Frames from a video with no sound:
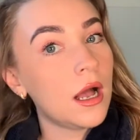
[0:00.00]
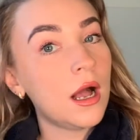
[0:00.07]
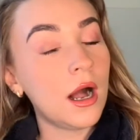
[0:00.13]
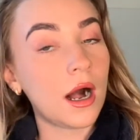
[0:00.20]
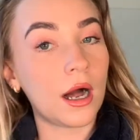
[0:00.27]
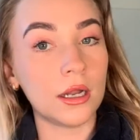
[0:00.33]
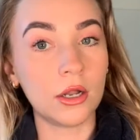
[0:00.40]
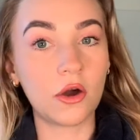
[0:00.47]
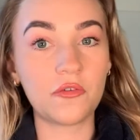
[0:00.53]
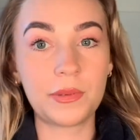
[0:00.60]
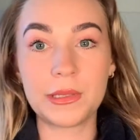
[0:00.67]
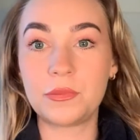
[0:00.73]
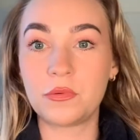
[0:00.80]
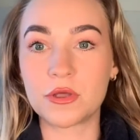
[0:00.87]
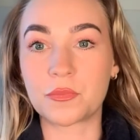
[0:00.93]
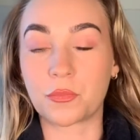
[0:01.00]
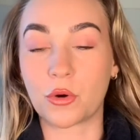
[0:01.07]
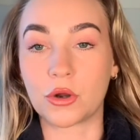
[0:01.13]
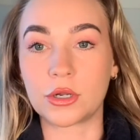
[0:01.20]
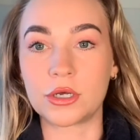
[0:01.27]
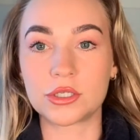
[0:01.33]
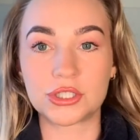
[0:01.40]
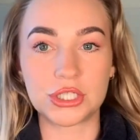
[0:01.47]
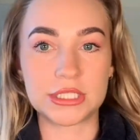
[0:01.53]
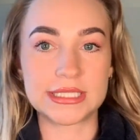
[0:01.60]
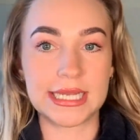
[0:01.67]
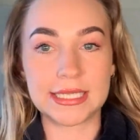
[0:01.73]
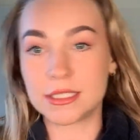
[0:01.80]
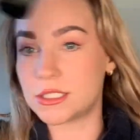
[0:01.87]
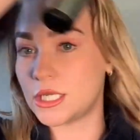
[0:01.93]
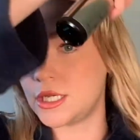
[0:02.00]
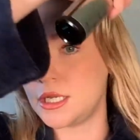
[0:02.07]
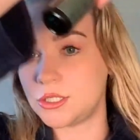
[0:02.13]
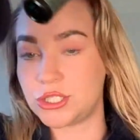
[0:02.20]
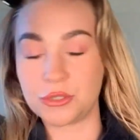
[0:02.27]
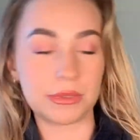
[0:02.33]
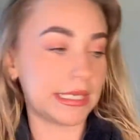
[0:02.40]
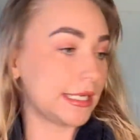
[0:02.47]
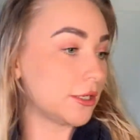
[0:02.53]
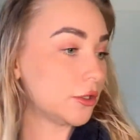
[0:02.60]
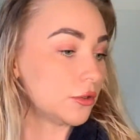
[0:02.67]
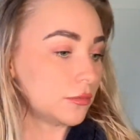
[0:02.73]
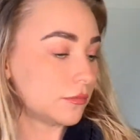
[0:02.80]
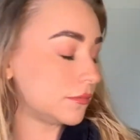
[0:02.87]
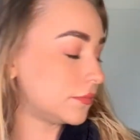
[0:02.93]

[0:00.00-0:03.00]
A lot of people with products just tend to do a little